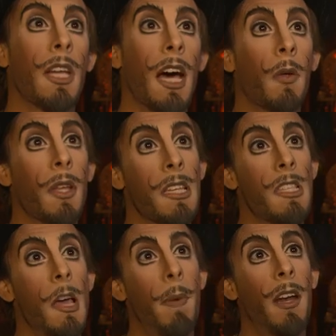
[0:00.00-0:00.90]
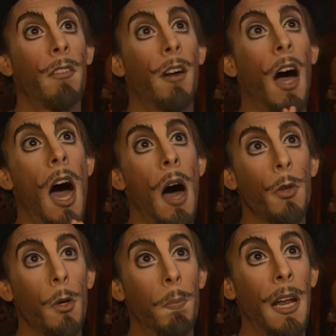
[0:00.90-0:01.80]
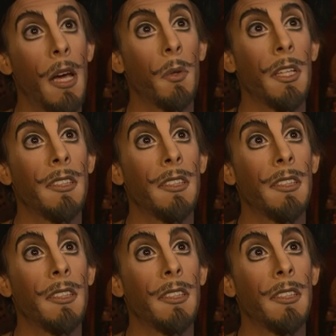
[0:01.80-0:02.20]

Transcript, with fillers: the audience depends on how you play with the